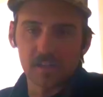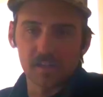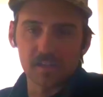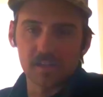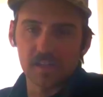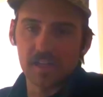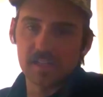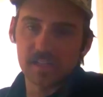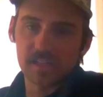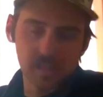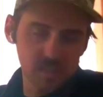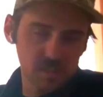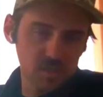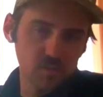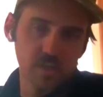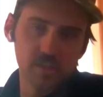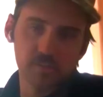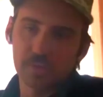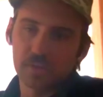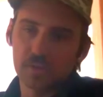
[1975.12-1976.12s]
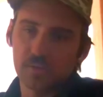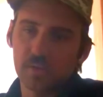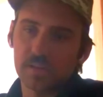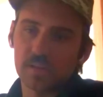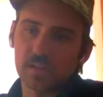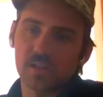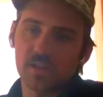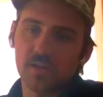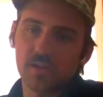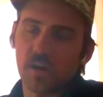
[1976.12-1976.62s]
it's just easy to switch
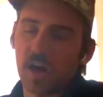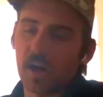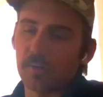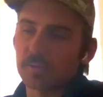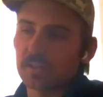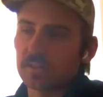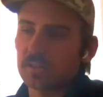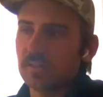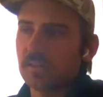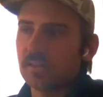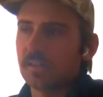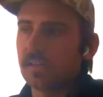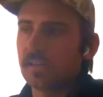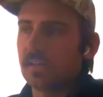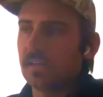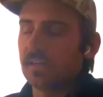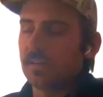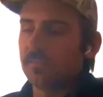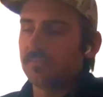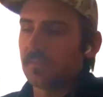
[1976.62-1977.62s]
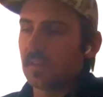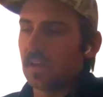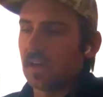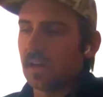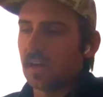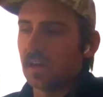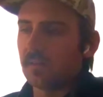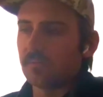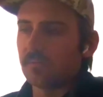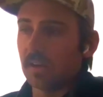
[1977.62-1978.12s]
between the two options.
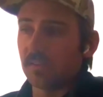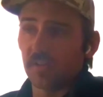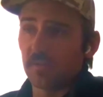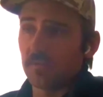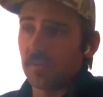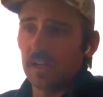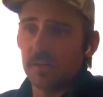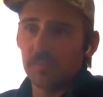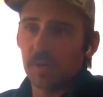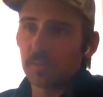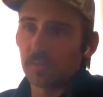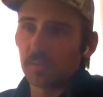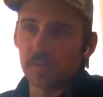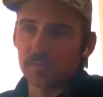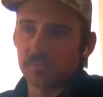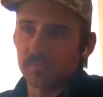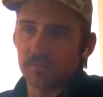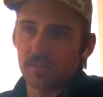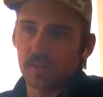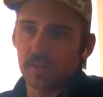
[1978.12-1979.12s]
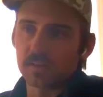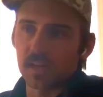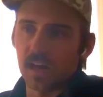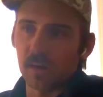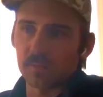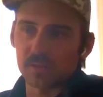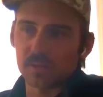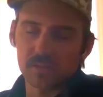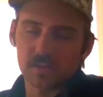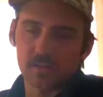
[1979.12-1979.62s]
And for many people, those
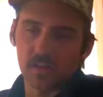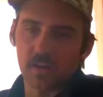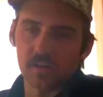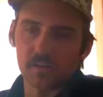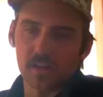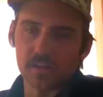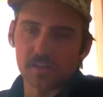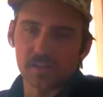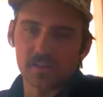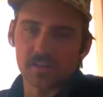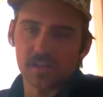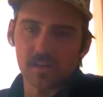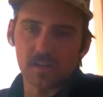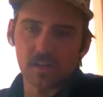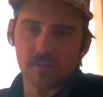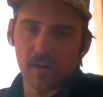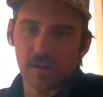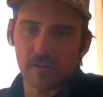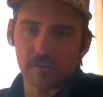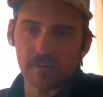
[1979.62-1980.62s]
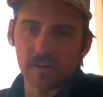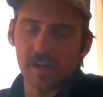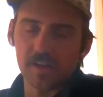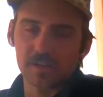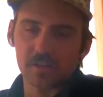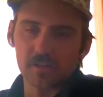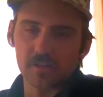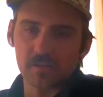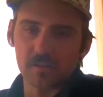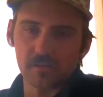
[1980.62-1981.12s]
options aren't necessarily
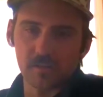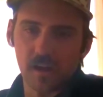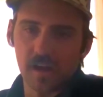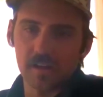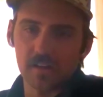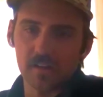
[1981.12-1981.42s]
recreational,